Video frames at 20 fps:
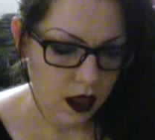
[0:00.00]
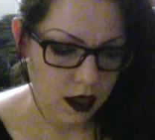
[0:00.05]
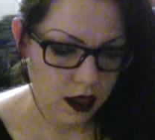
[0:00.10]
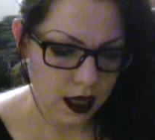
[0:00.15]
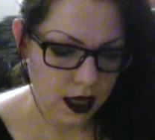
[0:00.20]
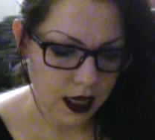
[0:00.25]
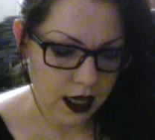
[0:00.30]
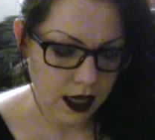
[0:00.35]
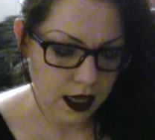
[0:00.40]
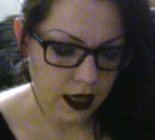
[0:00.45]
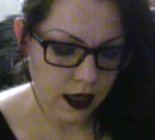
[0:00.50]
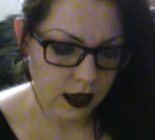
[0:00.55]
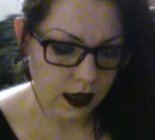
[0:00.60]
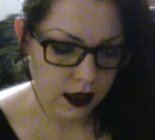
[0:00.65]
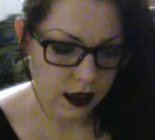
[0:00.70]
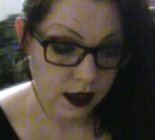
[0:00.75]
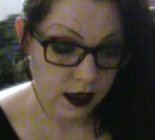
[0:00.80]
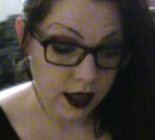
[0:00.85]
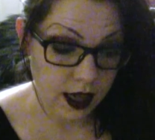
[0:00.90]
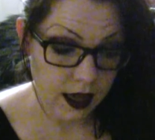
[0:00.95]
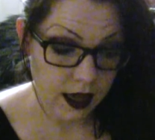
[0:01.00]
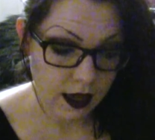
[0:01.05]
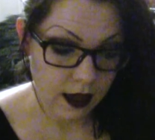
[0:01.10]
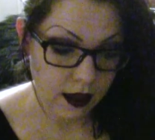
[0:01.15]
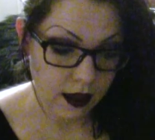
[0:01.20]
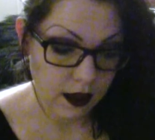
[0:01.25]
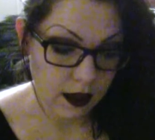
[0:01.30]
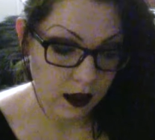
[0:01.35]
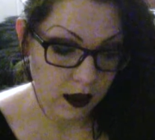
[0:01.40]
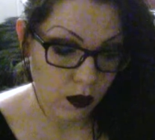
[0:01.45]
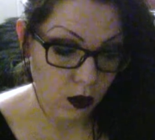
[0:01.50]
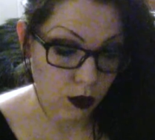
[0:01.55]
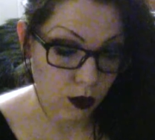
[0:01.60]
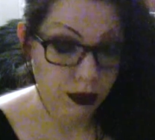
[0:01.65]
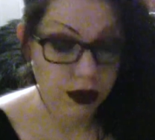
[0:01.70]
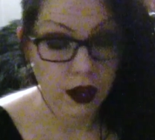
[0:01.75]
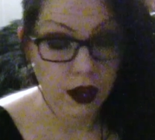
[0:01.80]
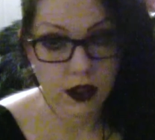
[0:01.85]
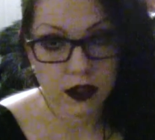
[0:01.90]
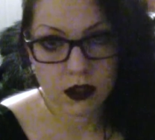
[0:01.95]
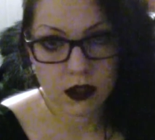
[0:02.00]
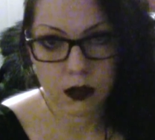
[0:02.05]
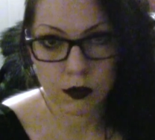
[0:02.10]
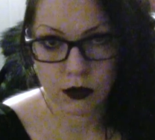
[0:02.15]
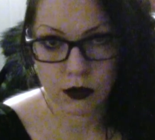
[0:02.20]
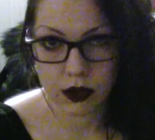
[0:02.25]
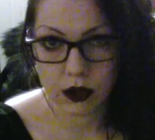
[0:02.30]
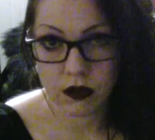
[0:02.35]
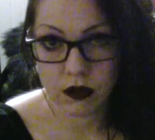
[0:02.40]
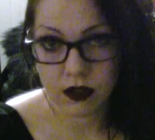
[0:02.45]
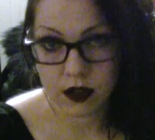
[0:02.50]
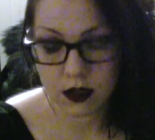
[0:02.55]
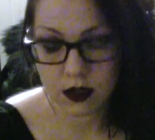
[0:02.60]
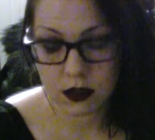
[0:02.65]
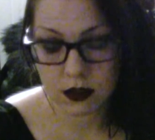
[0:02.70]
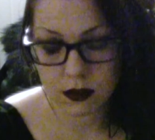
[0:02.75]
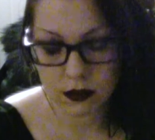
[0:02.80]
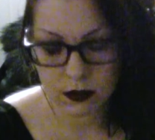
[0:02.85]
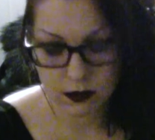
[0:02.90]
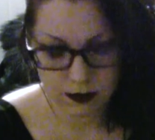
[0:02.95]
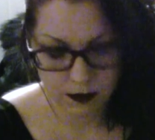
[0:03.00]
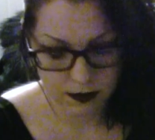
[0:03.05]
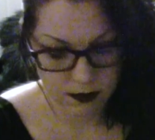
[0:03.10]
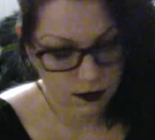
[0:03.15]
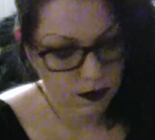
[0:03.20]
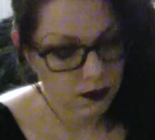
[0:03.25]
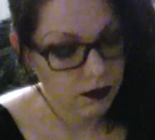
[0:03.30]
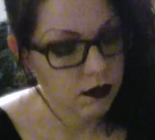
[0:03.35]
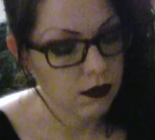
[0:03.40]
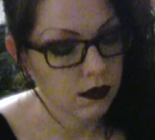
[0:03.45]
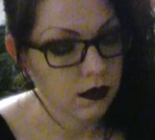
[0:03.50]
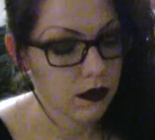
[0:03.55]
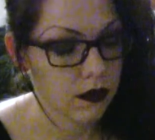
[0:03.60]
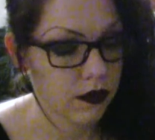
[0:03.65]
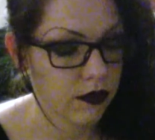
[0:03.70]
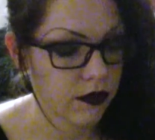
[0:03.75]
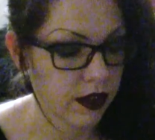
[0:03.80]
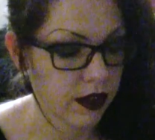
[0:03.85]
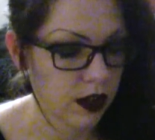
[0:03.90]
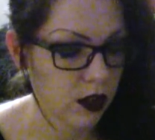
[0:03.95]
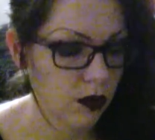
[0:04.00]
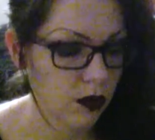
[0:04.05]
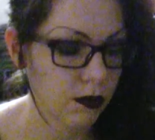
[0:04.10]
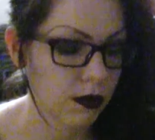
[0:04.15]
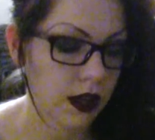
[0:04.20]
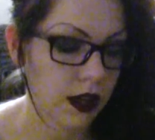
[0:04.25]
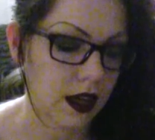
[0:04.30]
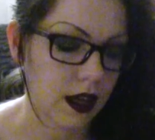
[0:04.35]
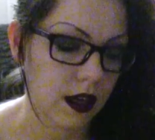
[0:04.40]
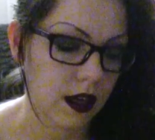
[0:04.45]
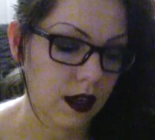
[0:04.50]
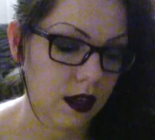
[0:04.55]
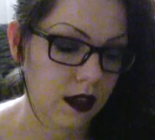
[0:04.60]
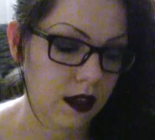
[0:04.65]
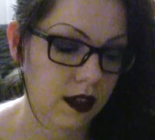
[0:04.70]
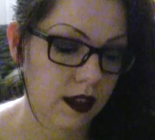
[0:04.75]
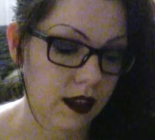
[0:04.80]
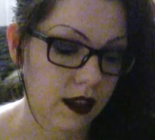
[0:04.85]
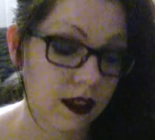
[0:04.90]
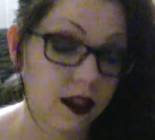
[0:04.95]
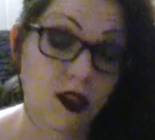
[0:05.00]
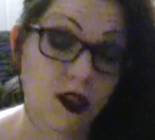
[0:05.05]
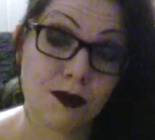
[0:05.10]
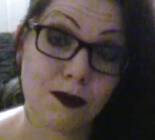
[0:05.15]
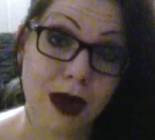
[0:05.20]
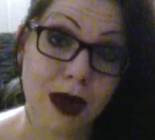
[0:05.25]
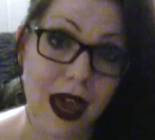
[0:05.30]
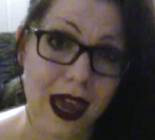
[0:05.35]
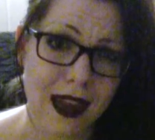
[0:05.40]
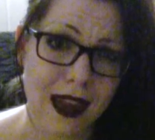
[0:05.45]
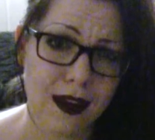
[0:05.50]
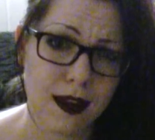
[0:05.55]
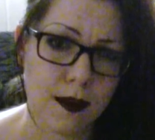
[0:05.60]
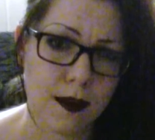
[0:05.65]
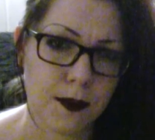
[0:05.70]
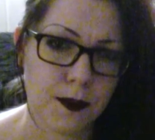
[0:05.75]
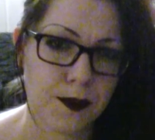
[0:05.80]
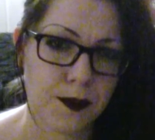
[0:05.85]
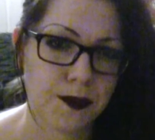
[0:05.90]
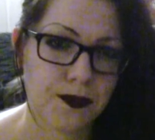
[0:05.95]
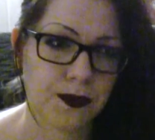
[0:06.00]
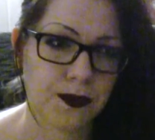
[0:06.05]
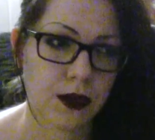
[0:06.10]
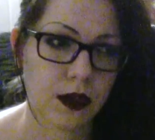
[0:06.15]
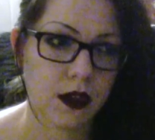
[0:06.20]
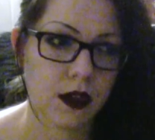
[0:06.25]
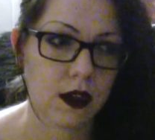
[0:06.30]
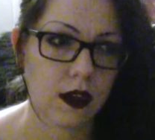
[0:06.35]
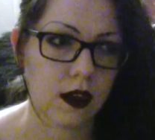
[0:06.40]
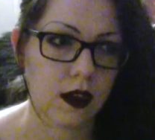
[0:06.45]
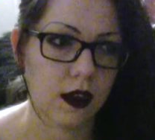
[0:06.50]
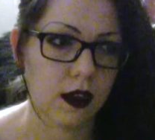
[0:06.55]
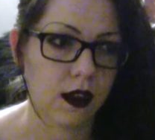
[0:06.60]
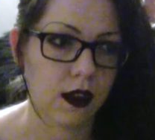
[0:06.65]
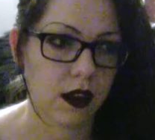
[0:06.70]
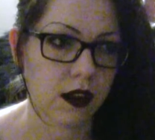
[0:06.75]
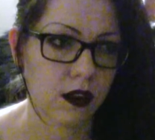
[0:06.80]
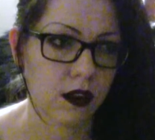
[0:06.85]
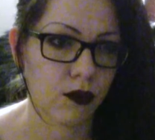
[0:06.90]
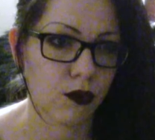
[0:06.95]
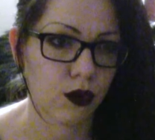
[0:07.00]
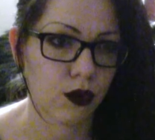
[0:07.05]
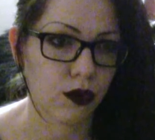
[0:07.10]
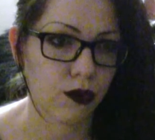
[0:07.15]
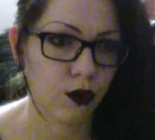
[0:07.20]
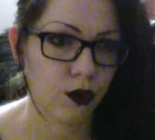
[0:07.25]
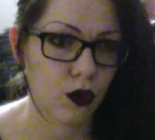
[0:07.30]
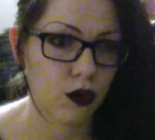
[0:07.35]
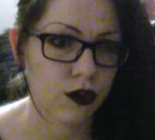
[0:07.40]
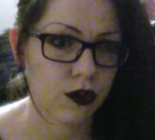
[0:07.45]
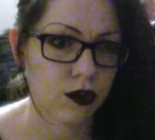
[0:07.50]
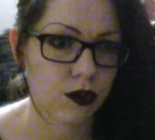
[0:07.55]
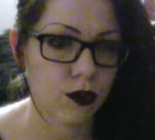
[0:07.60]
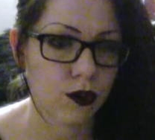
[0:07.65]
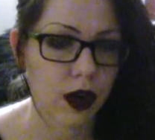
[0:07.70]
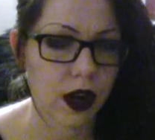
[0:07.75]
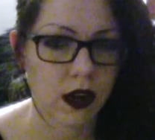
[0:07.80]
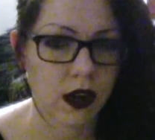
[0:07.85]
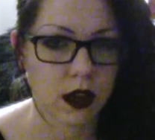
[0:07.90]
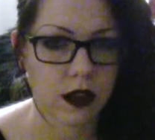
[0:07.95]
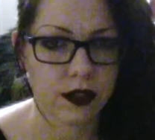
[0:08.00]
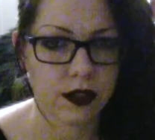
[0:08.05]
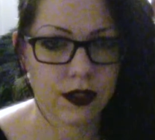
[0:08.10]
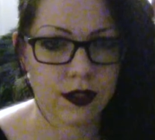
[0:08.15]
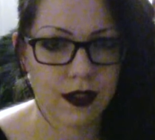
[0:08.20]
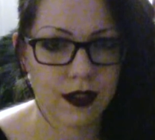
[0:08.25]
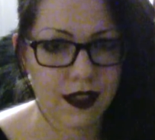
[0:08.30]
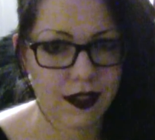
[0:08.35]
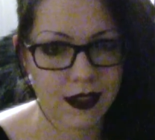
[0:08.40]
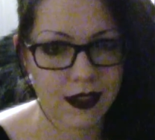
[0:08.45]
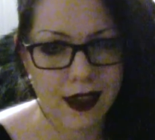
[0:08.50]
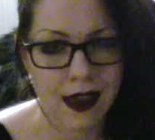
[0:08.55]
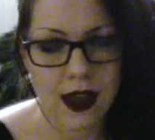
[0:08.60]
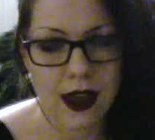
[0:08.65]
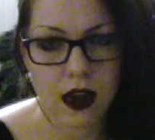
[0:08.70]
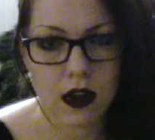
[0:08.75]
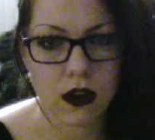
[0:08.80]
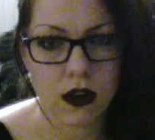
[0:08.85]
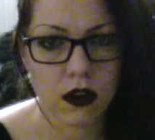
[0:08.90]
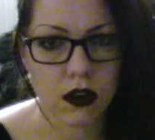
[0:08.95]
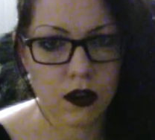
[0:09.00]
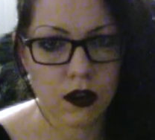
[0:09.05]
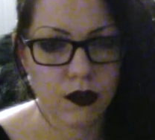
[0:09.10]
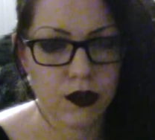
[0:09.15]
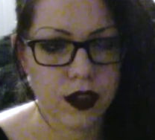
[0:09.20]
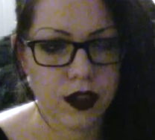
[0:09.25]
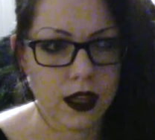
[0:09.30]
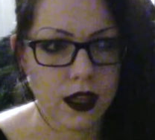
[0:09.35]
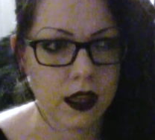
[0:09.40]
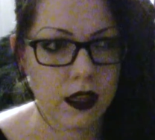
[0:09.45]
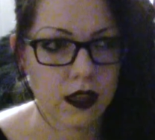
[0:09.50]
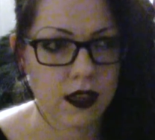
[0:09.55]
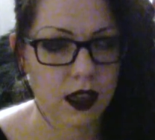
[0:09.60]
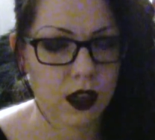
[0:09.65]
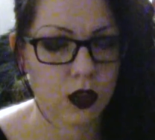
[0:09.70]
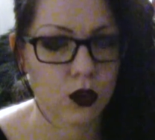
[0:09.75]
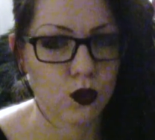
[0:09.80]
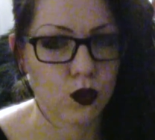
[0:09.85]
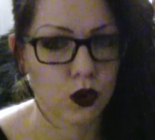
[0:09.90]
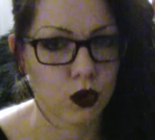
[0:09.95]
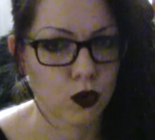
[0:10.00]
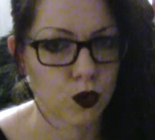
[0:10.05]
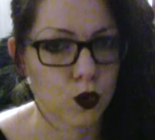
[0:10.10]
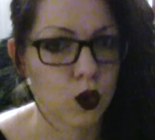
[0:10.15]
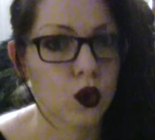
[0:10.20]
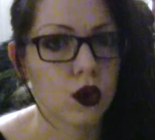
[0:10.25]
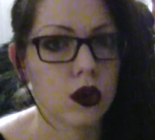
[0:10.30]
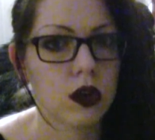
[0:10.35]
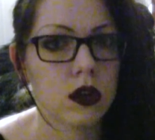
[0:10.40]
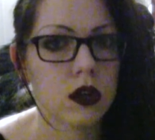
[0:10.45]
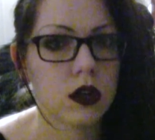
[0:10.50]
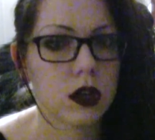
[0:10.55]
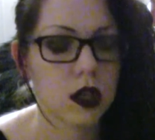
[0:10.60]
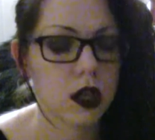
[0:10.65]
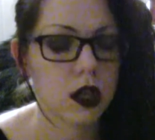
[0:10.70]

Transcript: The setting or plot summary of this film is set in Spain in 1944, so right at the end of the Second World War.